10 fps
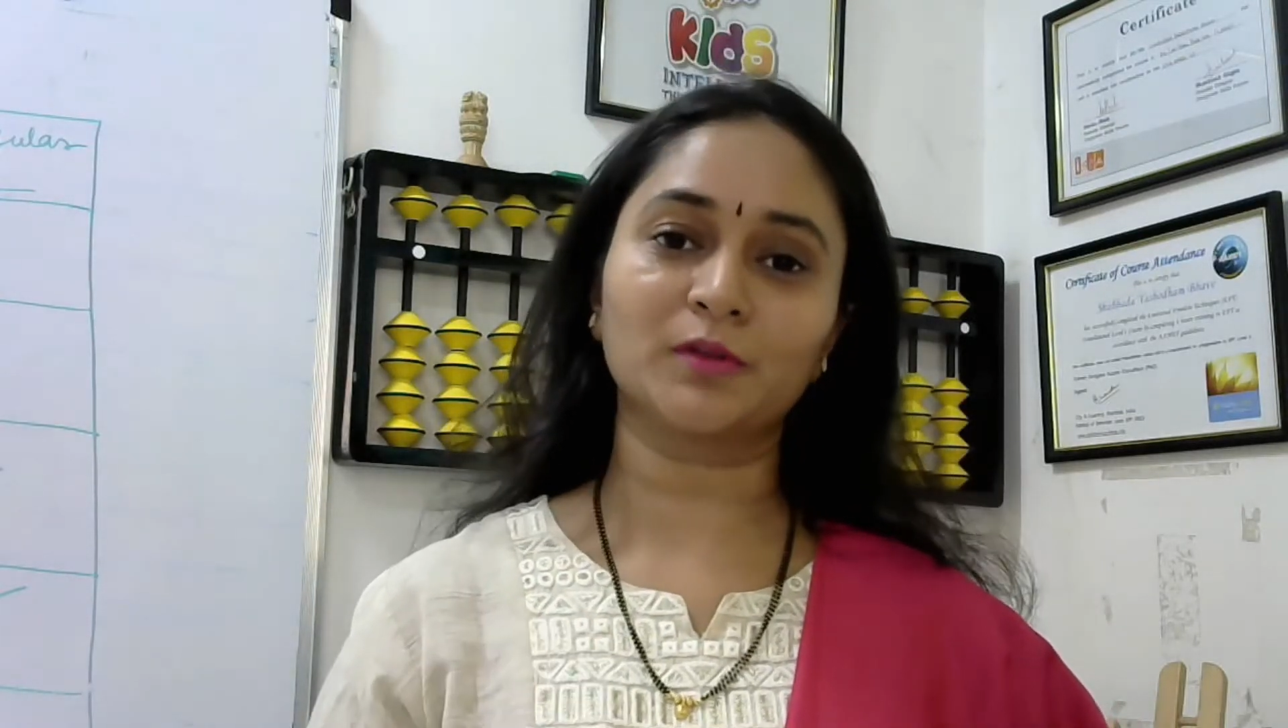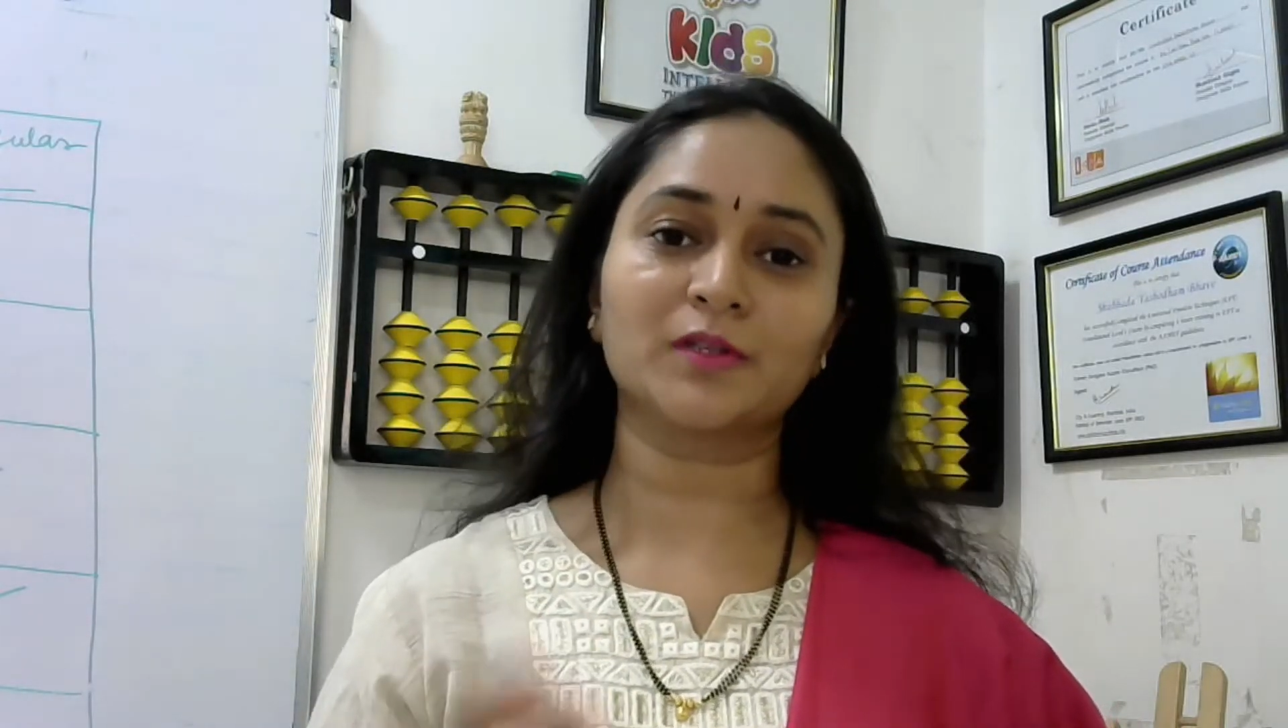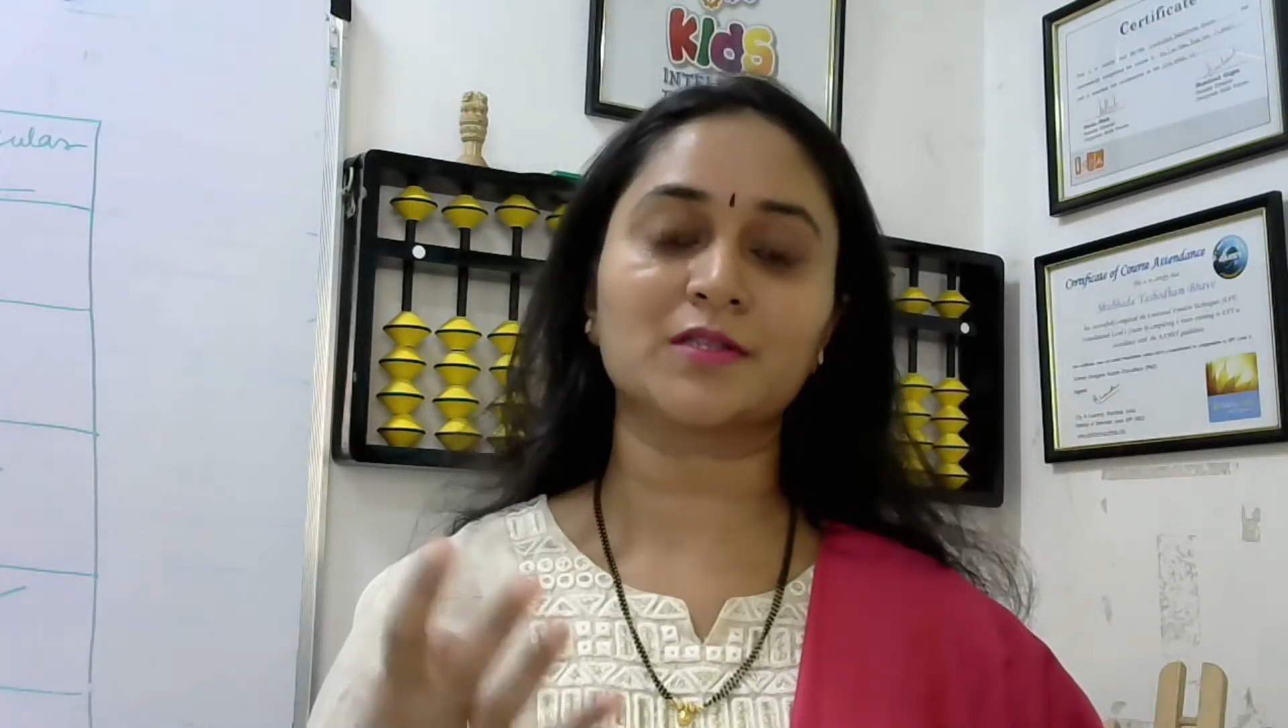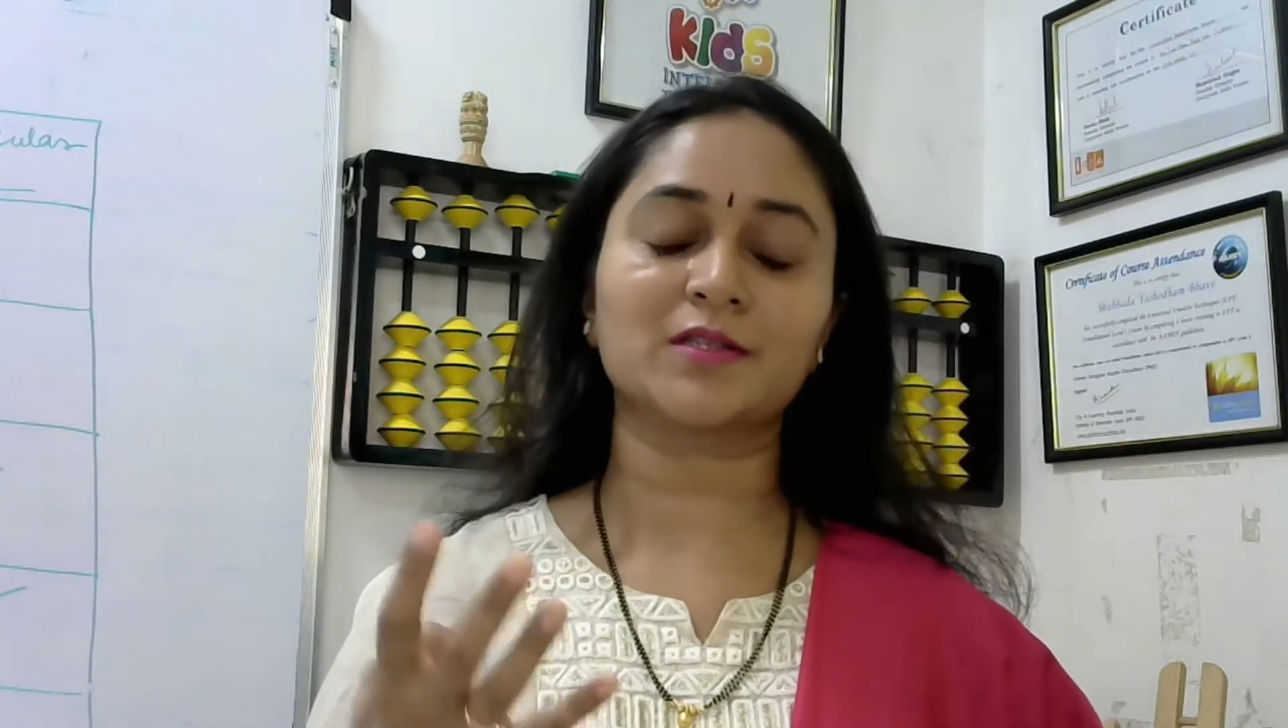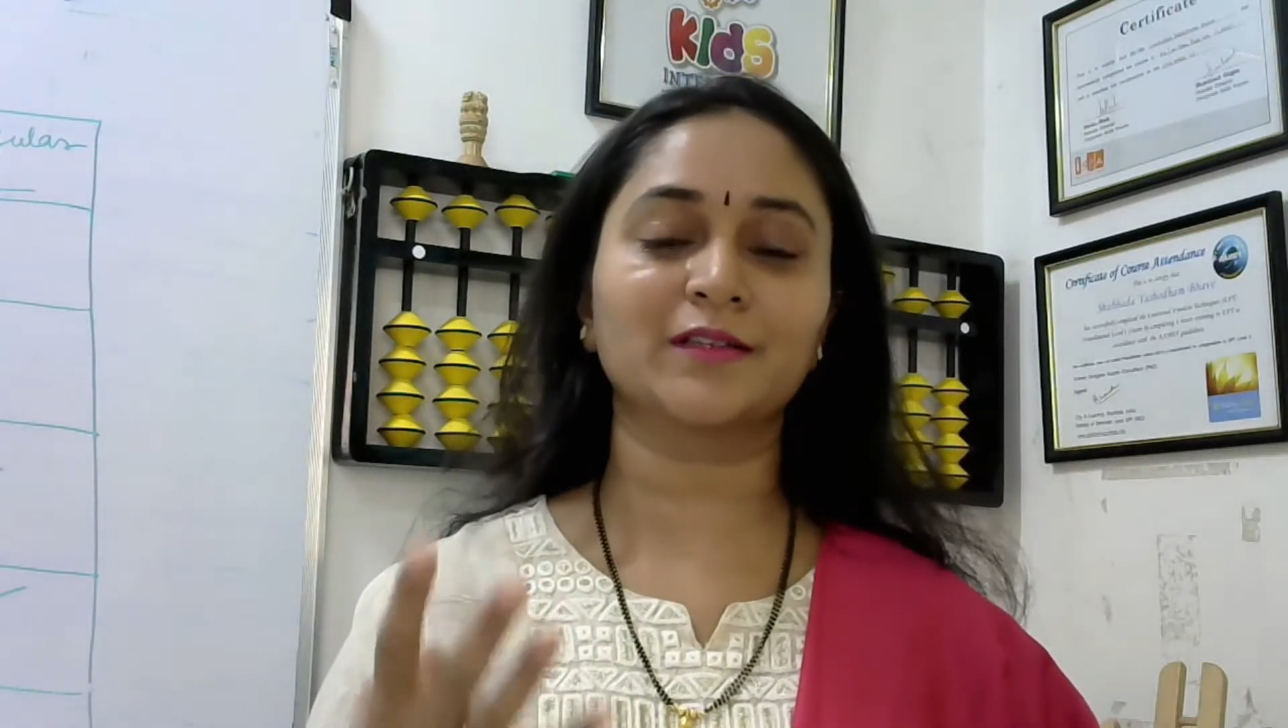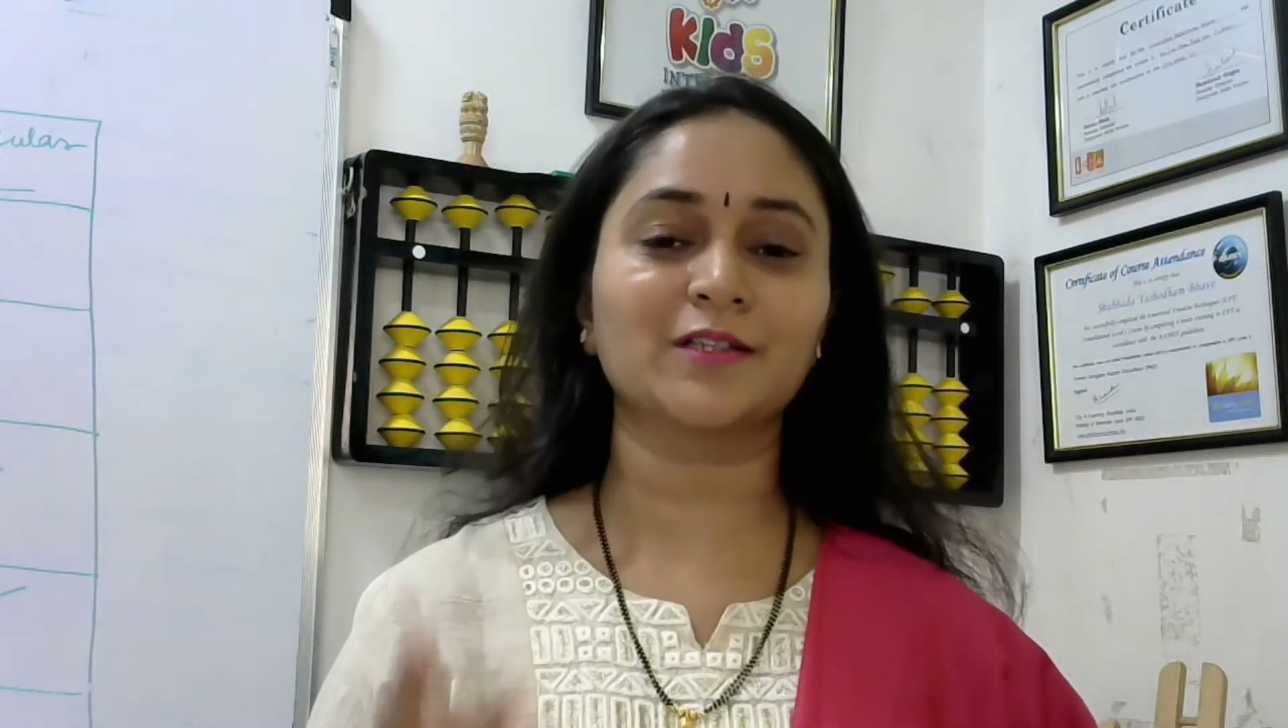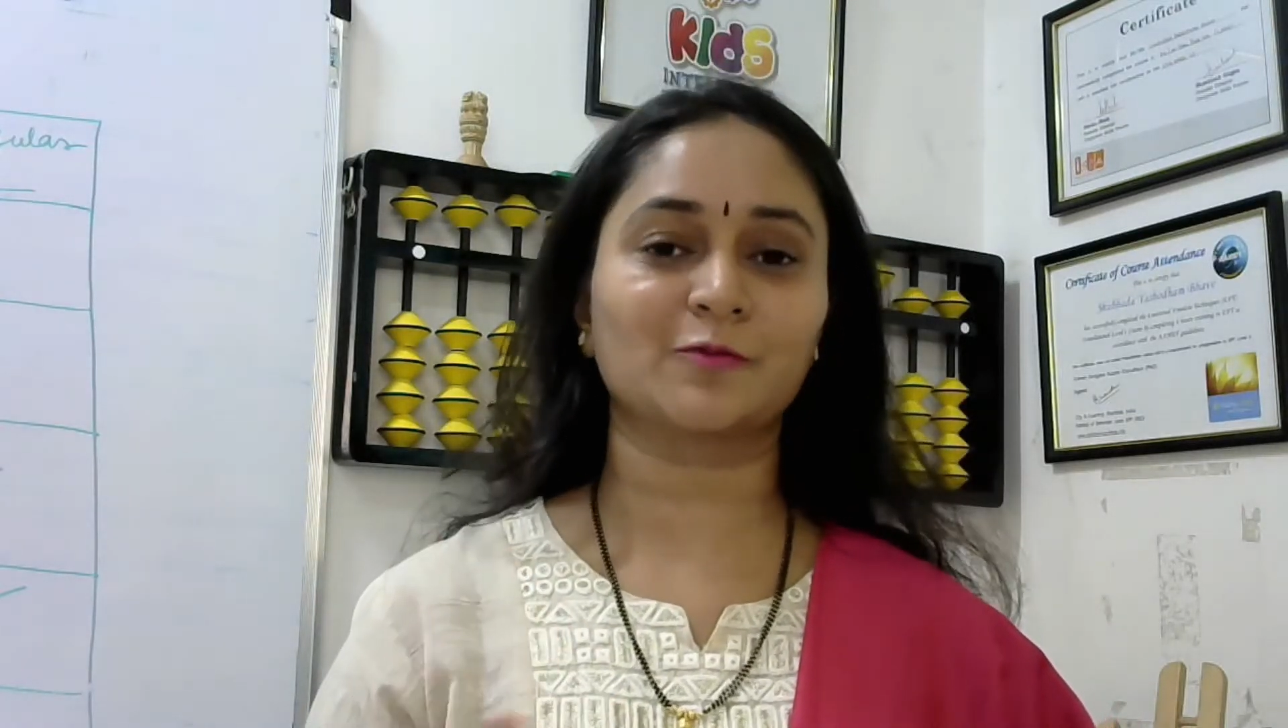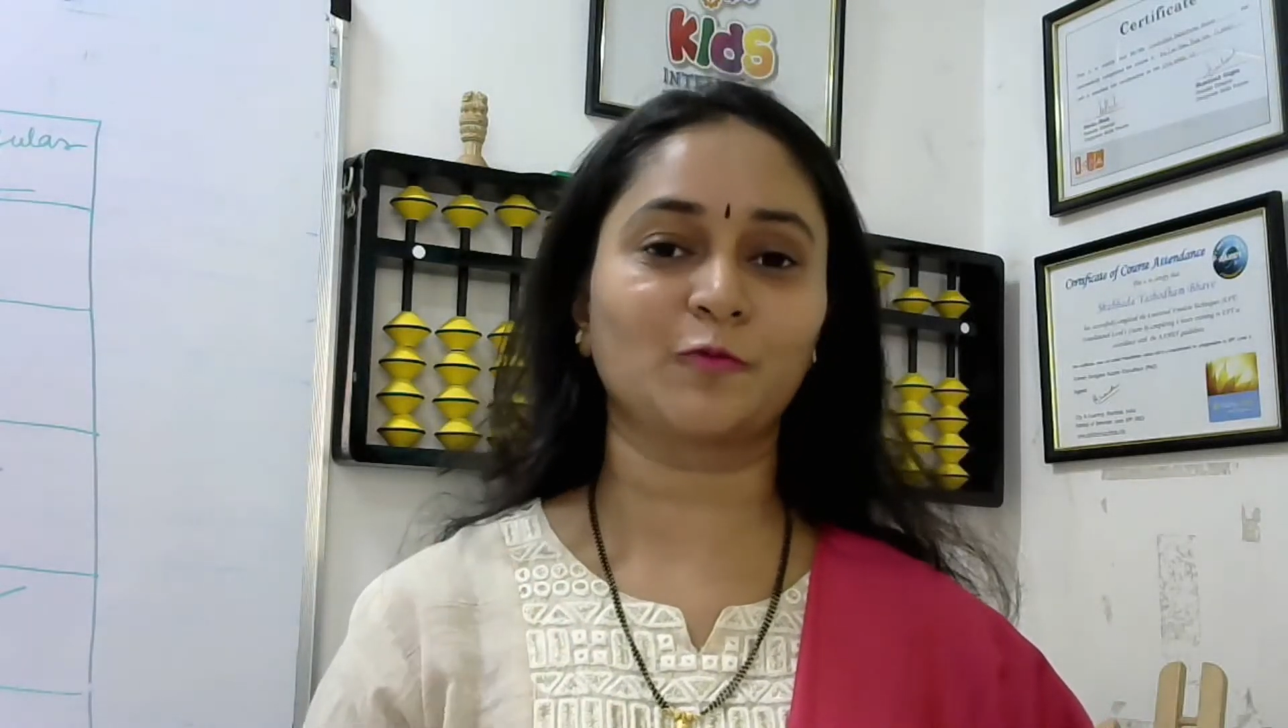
understand these